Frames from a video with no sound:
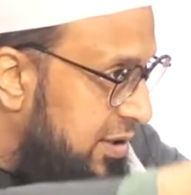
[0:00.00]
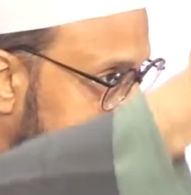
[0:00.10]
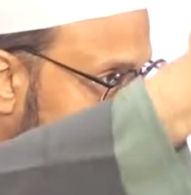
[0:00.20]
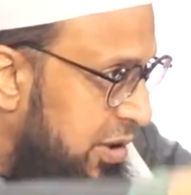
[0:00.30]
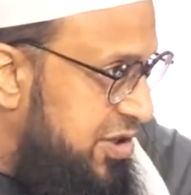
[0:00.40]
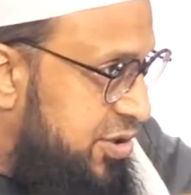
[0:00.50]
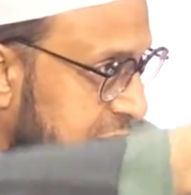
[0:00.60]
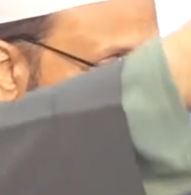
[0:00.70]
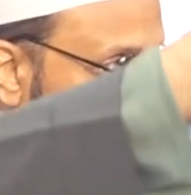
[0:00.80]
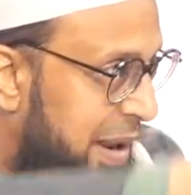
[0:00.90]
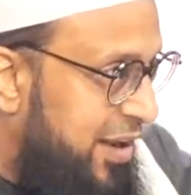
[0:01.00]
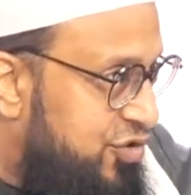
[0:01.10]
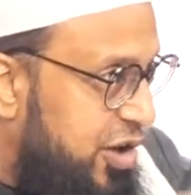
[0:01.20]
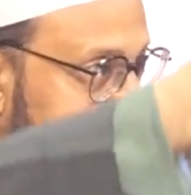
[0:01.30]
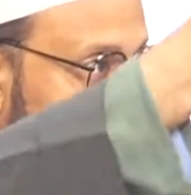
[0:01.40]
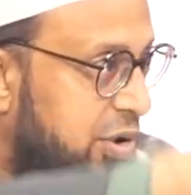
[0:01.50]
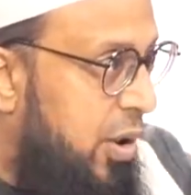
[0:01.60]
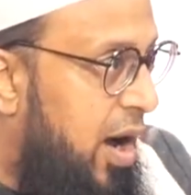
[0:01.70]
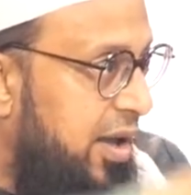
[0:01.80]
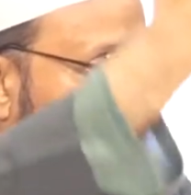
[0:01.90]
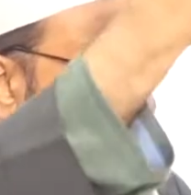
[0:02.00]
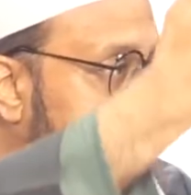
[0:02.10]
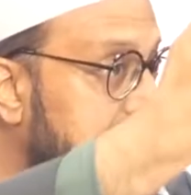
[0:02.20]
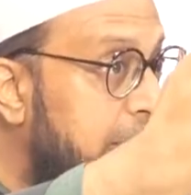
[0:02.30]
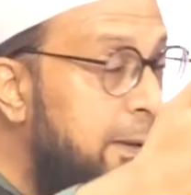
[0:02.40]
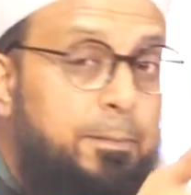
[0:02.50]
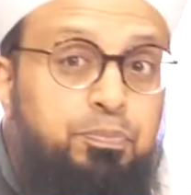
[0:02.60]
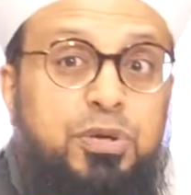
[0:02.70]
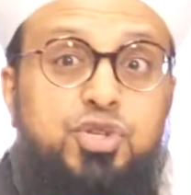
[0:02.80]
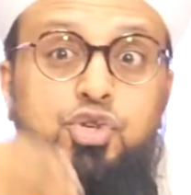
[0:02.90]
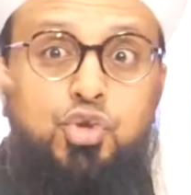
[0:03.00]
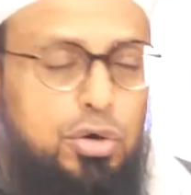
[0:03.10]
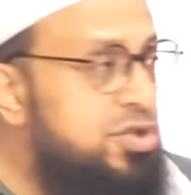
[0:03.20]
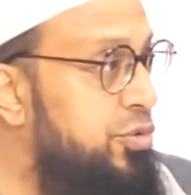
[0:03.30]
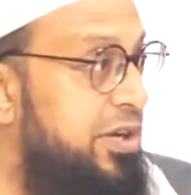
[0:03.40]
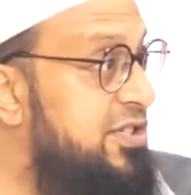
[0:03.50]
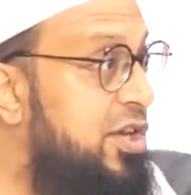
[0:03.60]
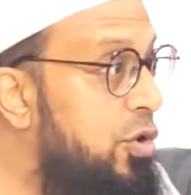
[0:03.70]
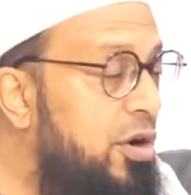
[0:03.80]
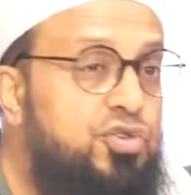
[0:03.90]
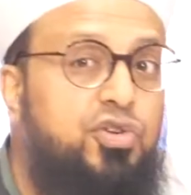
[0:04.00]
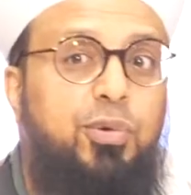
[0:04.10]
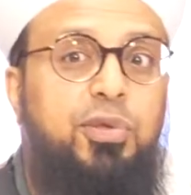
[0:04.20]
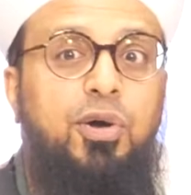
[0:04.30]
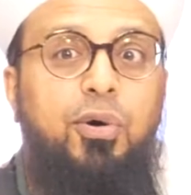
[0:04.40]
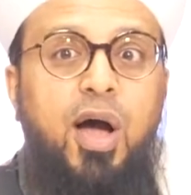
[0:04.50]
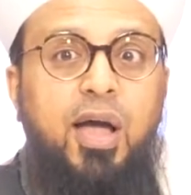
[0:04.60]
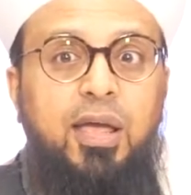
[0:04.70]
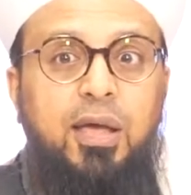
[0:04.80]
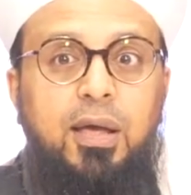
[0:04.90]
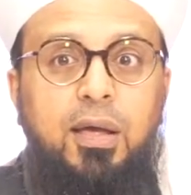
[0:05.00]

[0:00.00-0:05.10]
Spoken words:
That's all he's doing. He's playing tricks with your eyes. But sorcery is not a trick with your eye.